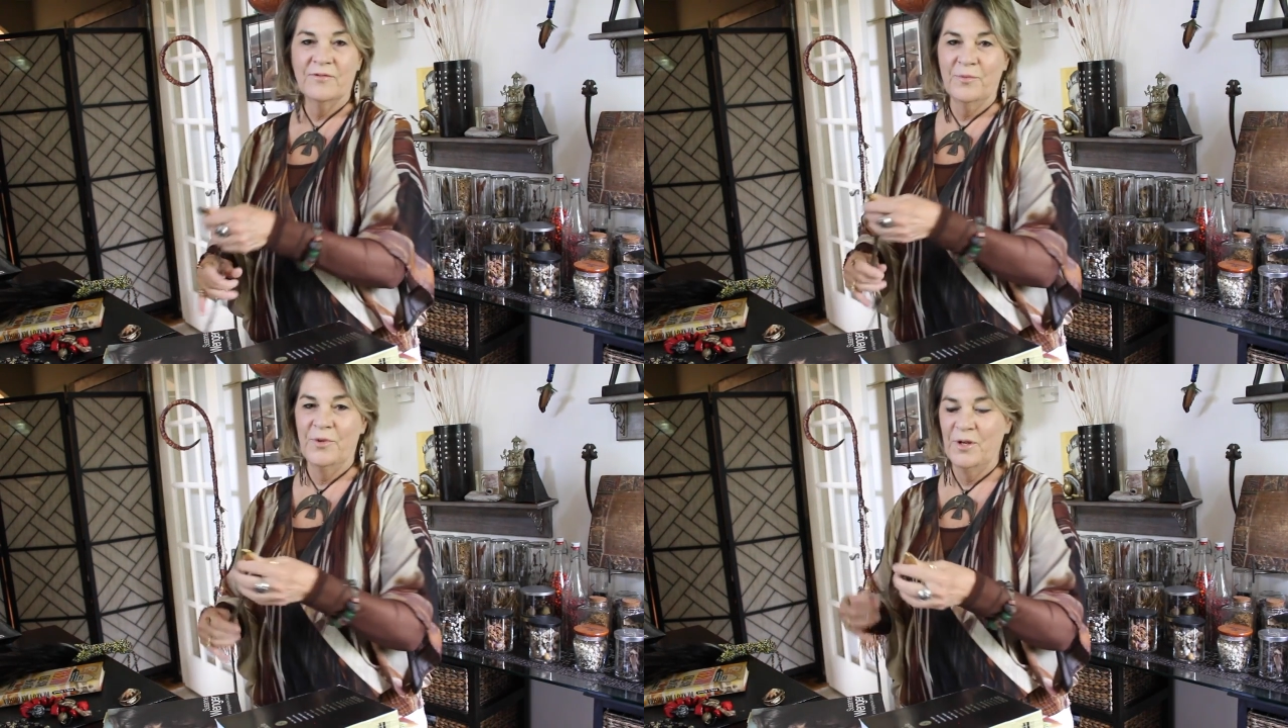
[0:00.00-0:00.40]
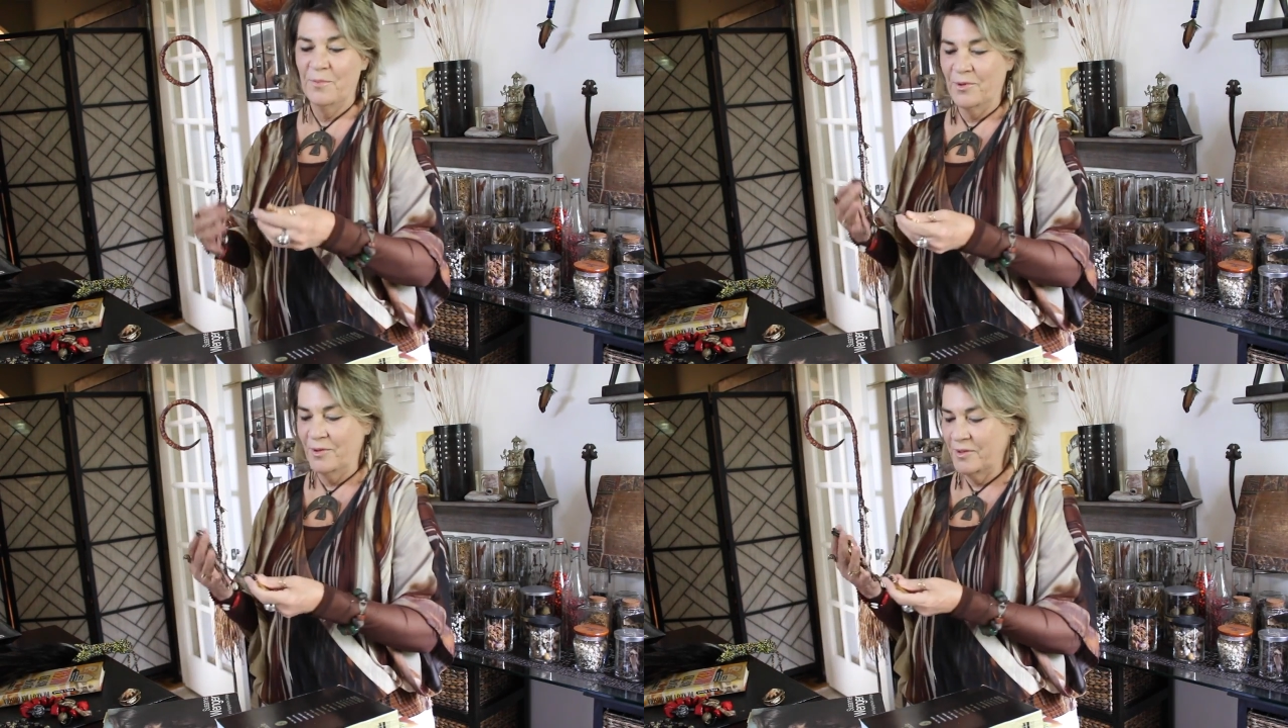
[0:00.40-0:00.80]
for
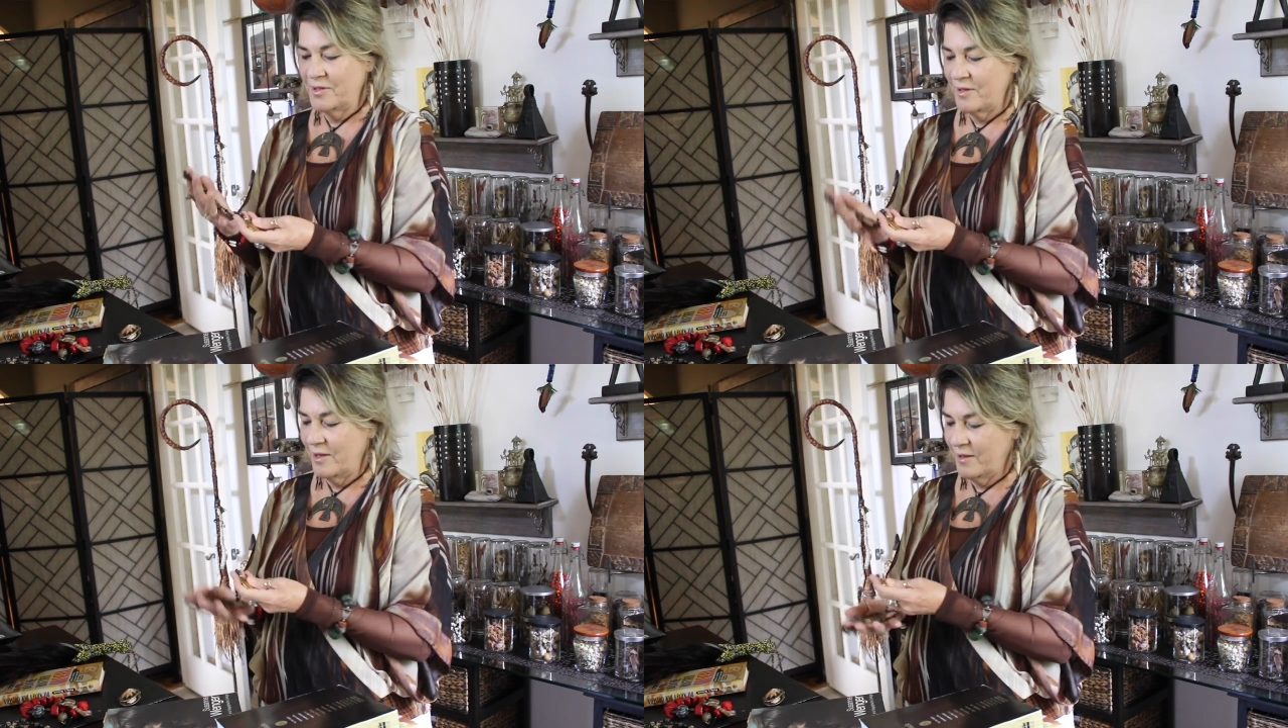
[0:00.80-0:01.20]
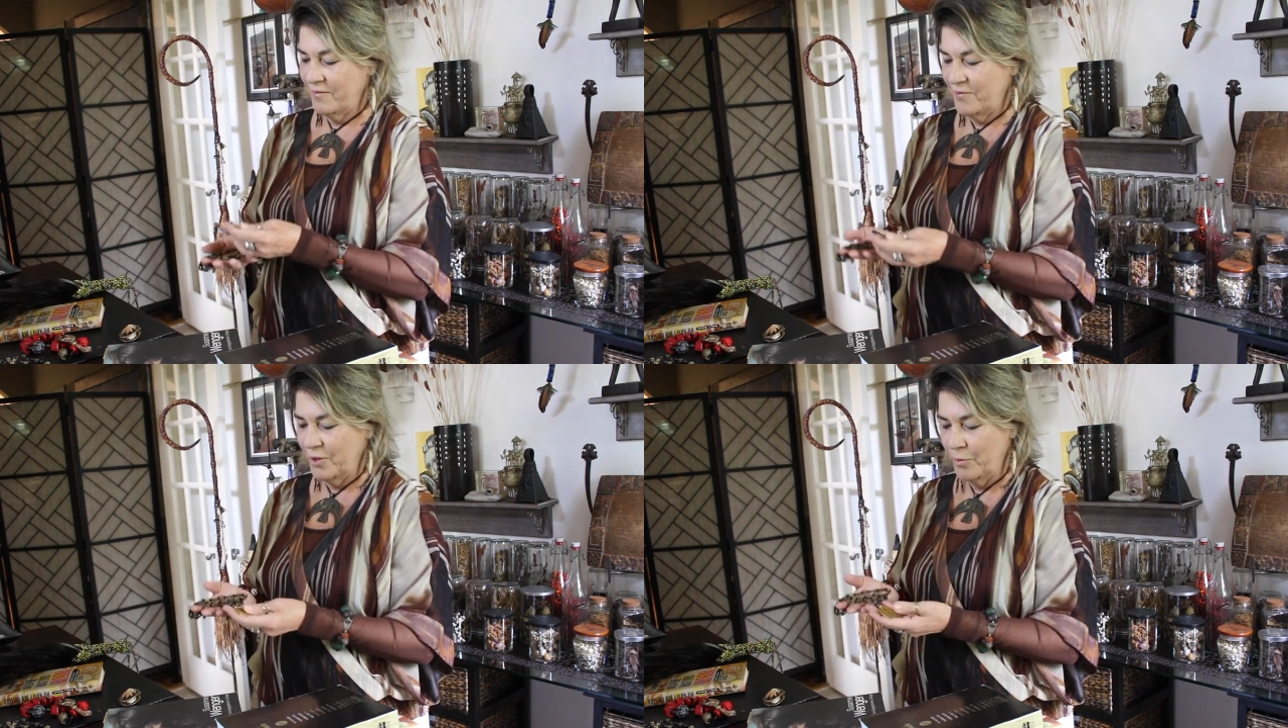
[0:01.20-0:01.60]
people so they can
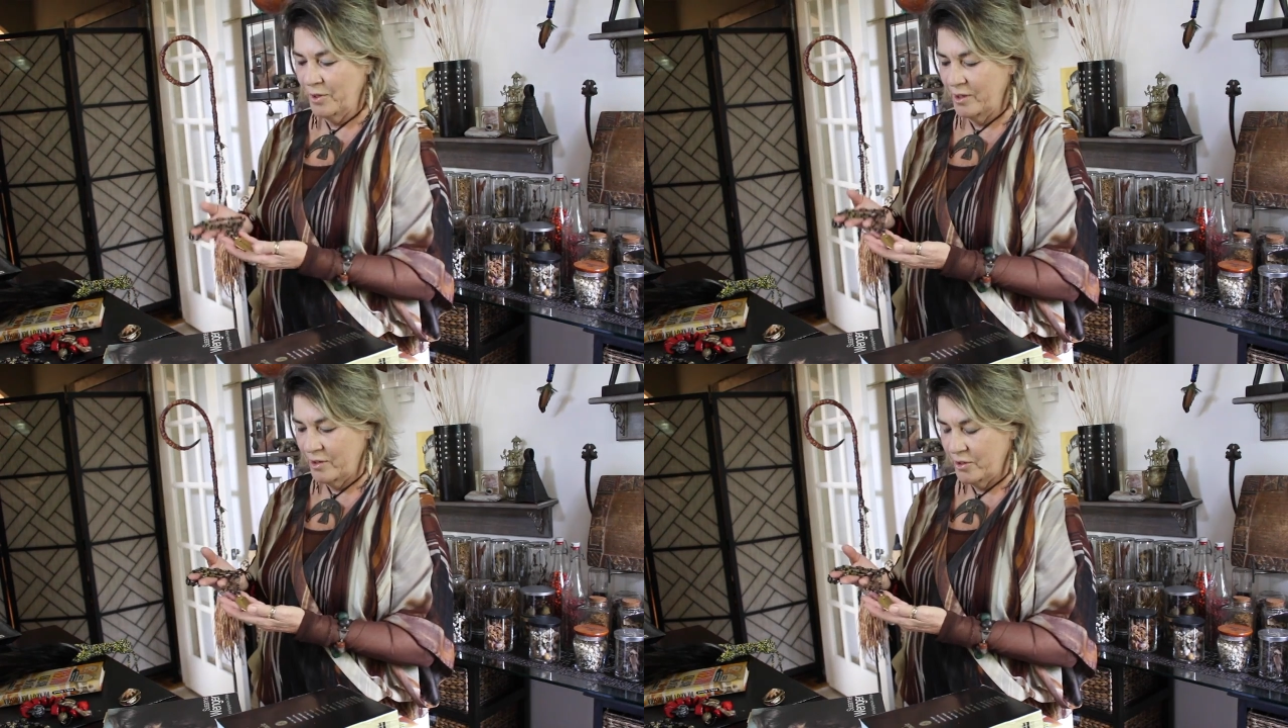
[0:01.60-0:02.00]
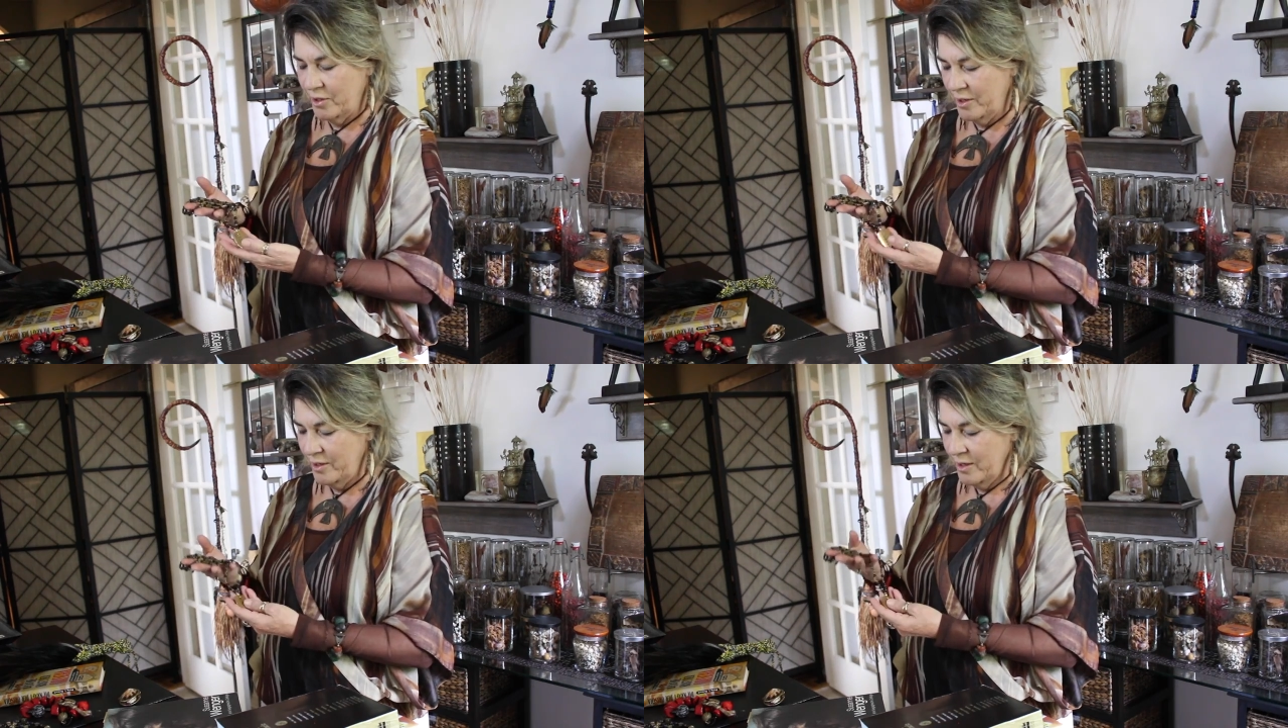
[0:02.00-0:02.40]
feel really
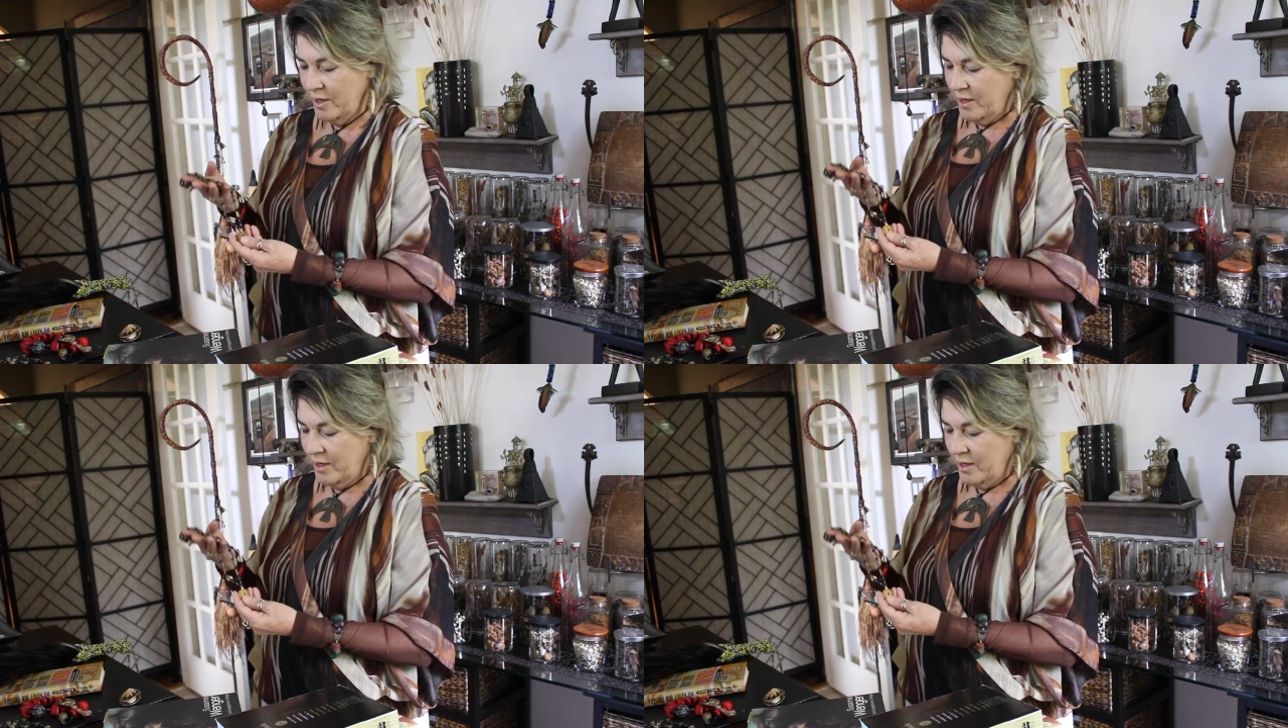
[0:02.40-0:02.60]
good